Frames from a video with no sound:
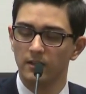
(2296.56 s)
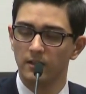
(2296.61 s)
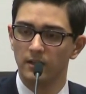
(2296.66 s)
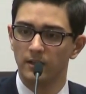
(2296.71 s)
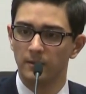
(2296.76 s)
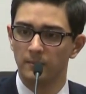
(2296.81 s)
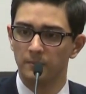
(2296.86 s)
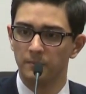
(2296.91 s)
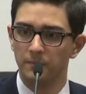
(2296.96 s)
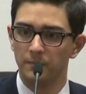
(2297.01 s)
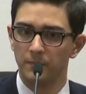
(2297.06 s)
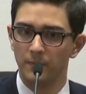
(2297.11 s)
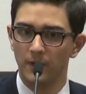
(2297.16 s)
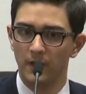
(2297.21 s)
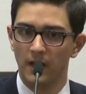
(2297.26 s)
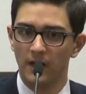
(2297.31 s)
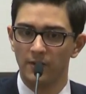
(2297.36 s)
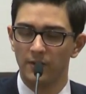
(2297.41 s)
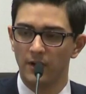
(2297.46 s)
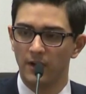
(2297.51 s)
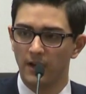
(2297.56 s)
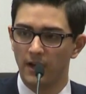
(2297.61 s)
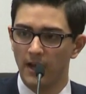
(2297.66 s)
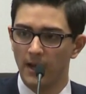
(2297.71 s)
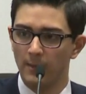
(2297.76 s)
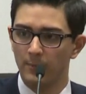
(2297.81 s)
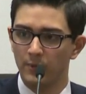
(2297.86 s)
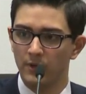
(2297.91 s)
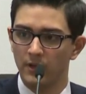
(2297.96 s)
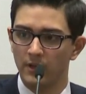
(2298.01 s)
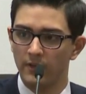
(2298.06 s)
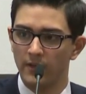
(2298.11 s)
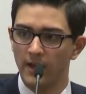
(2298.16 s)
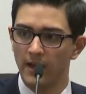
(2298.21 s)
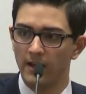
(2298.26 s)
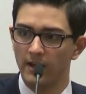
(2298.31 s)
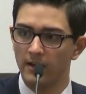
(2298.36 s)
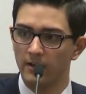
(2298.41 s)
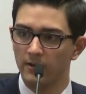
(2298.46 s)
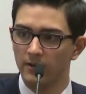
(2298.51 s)
And I thought it happened in
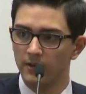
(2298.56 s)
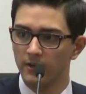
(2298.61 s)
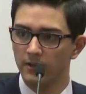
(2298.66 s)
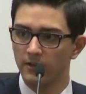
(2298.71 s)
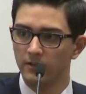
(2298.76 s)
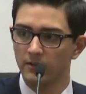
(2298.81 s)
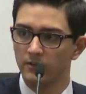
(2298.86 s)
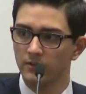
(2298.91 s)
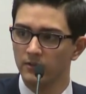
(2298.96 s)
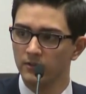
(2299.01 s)
that area.